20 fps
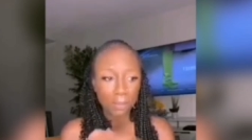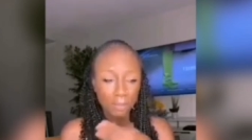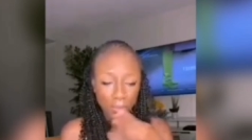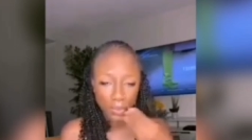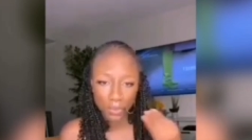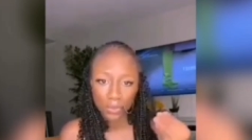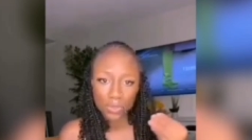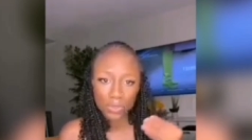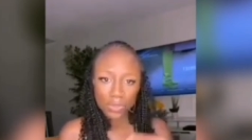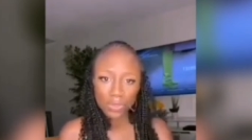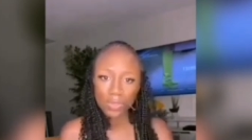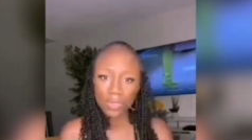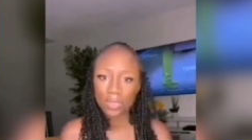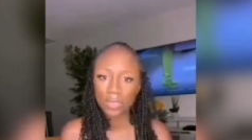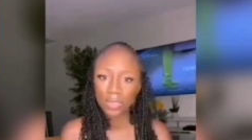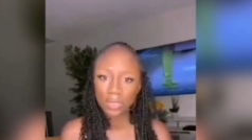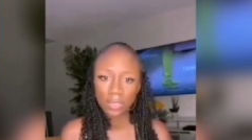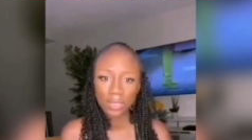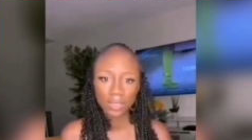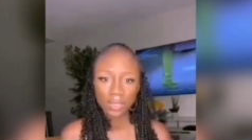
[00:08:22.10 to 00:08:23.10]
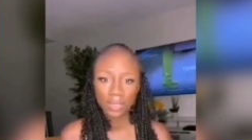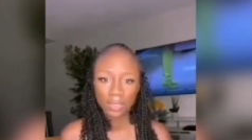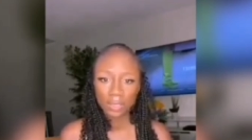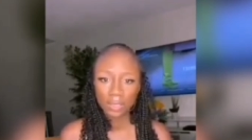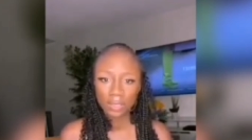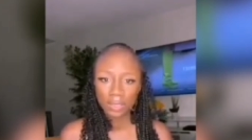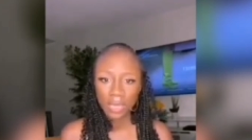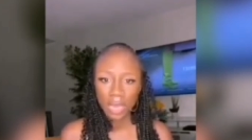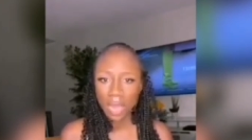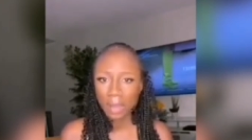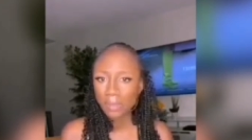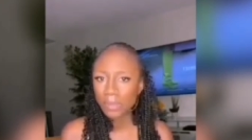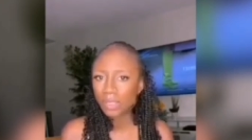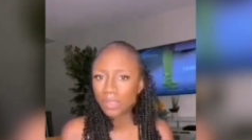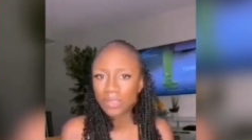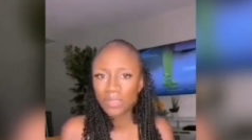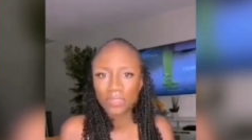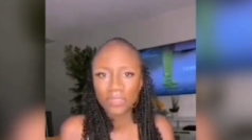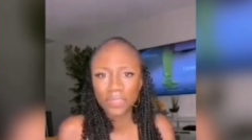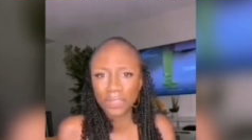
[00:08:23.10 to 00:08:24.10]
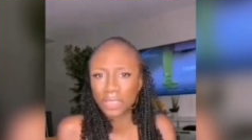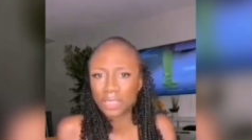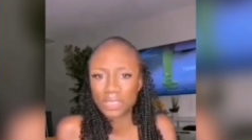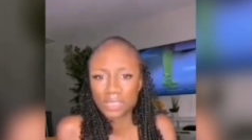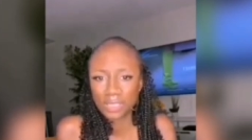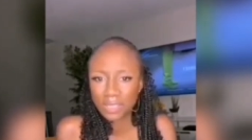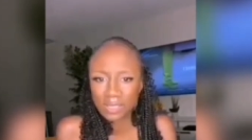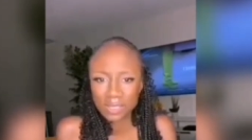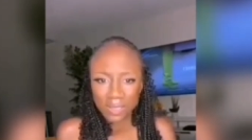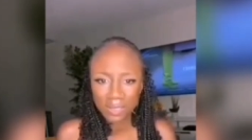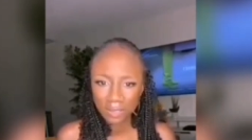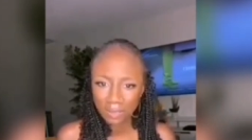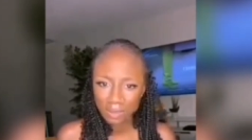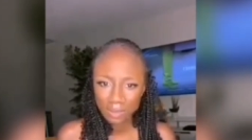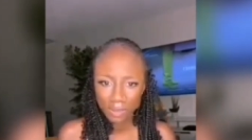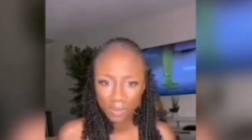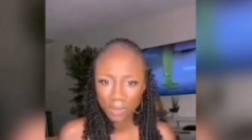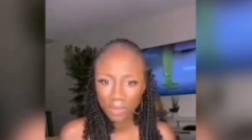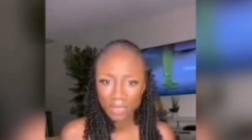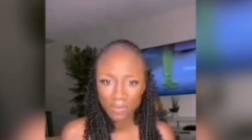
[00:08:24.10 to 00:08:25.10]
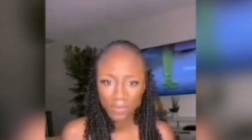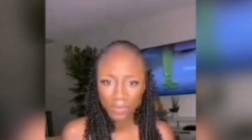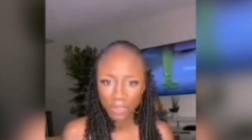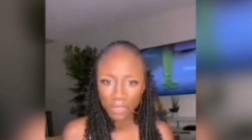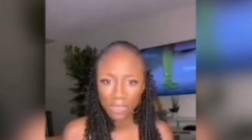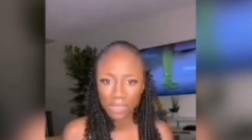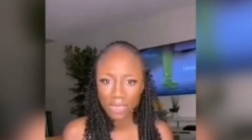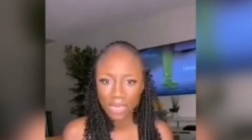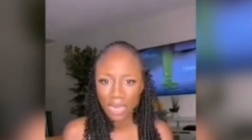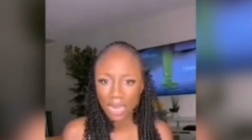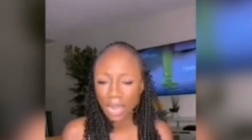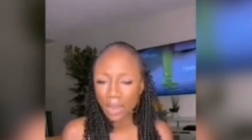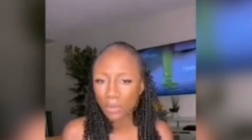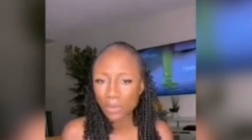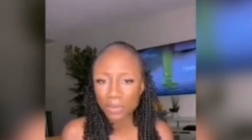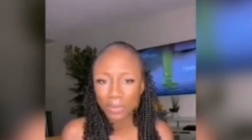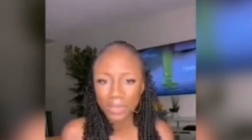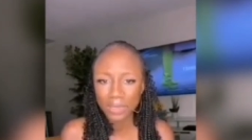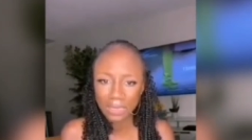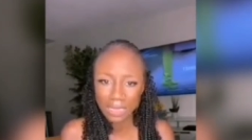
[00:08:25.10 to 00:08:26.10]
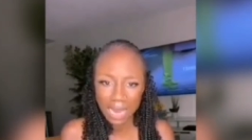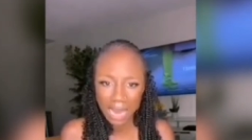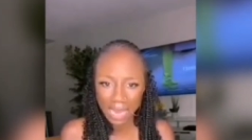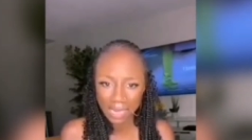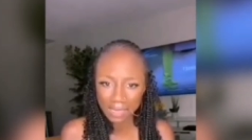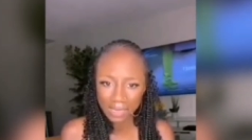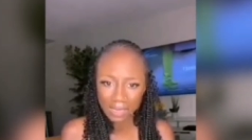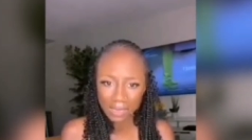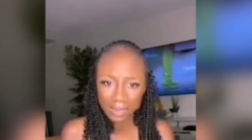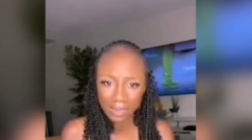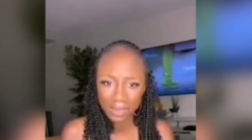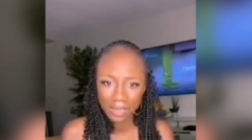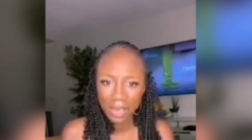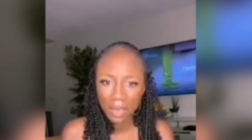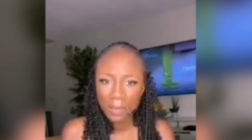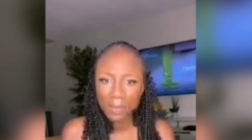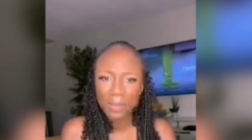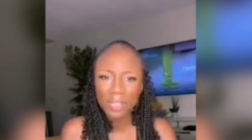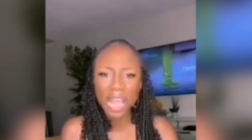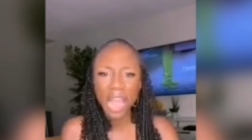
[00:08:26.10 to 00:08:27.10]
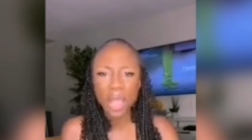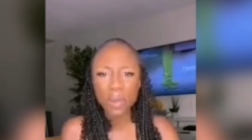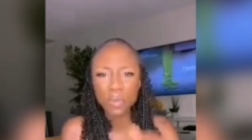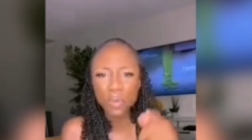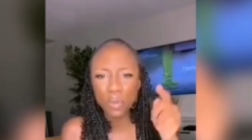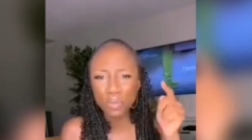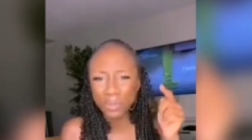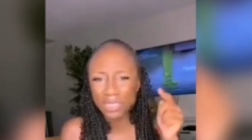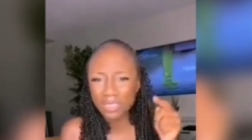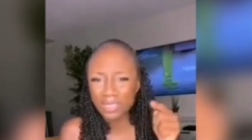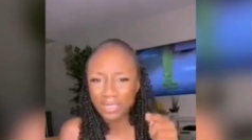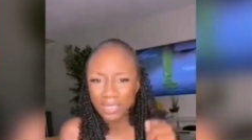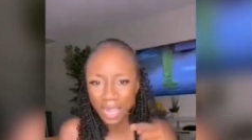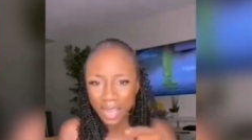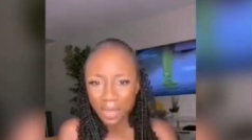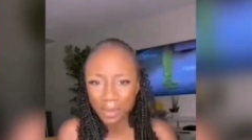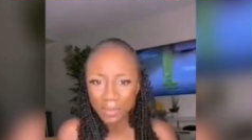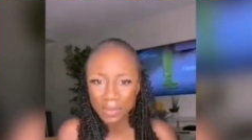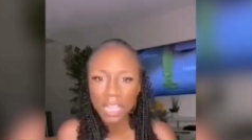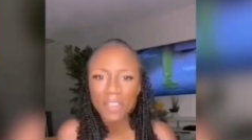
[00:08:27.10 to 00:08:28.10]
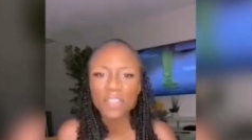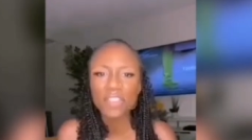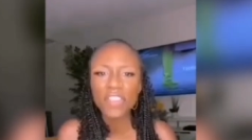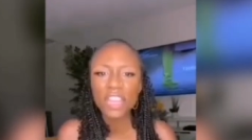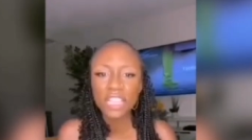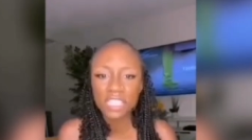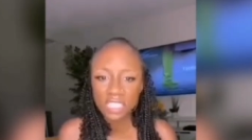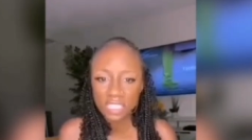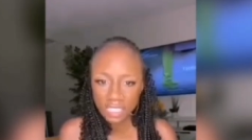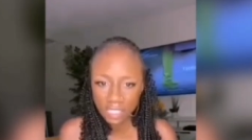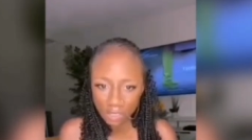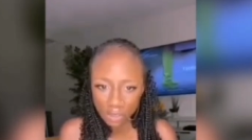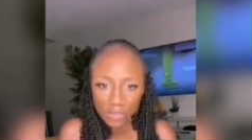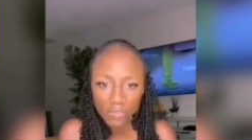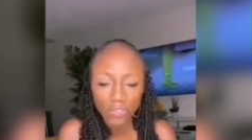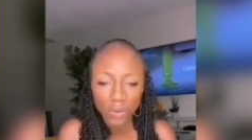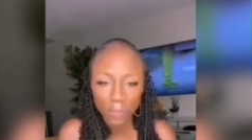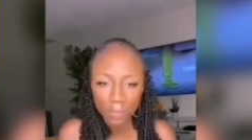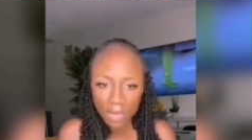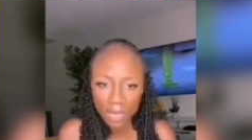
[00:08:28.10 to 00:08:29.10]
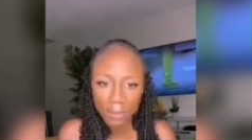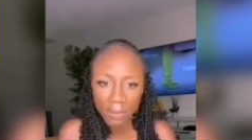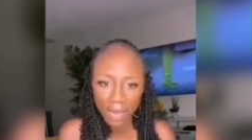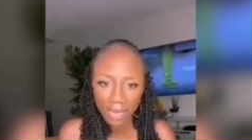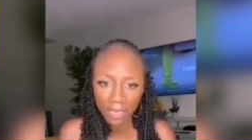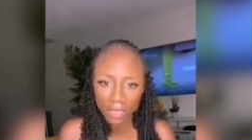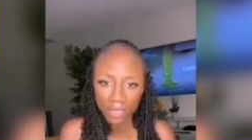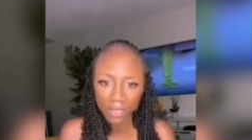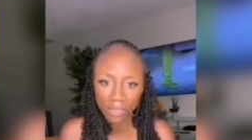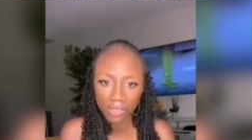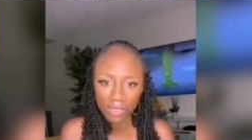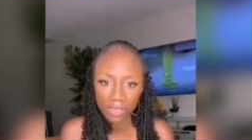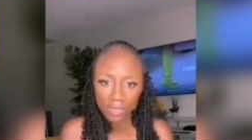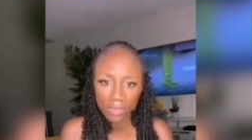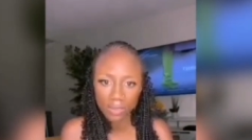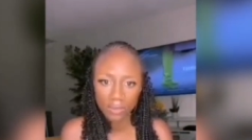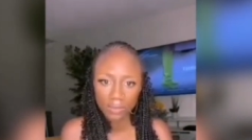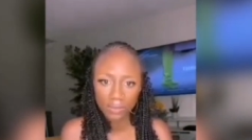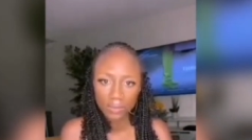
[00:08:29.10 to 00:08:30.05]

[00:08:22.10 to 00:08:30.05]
mute. I'm not the first to be divorced, and I won't be the last, but I will be damned if he steals from me and my girls.